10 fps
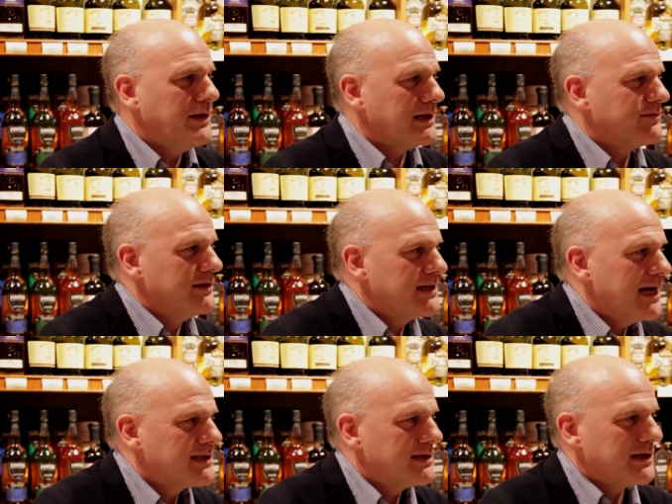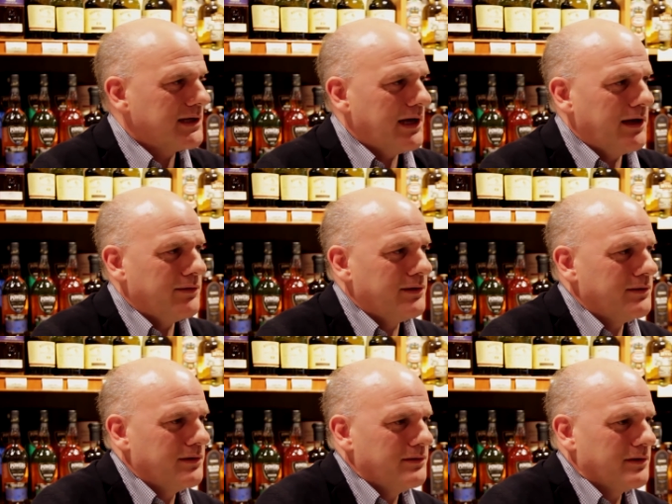I think it's fantastic uh, the,
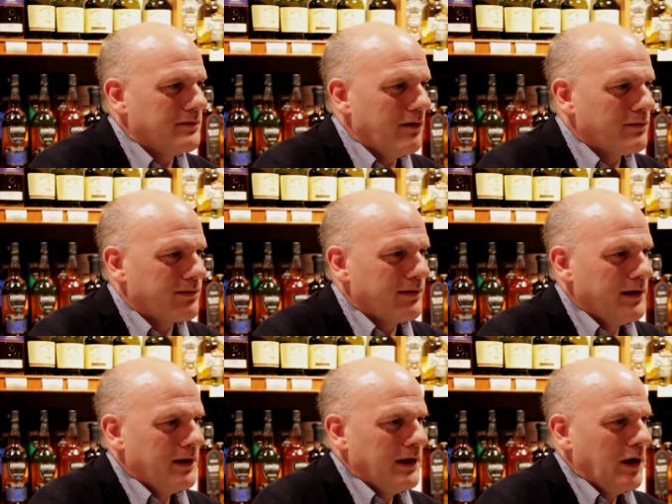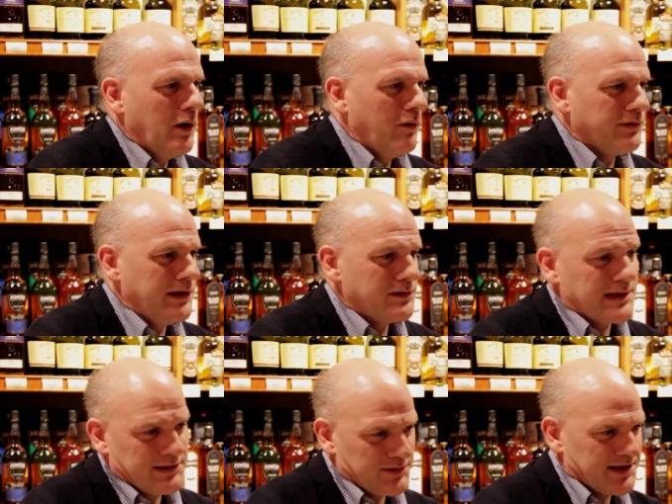the, the growth over the years.
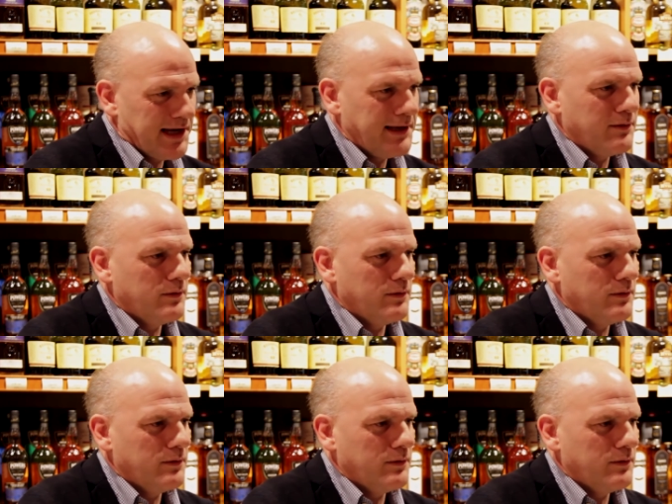As you say,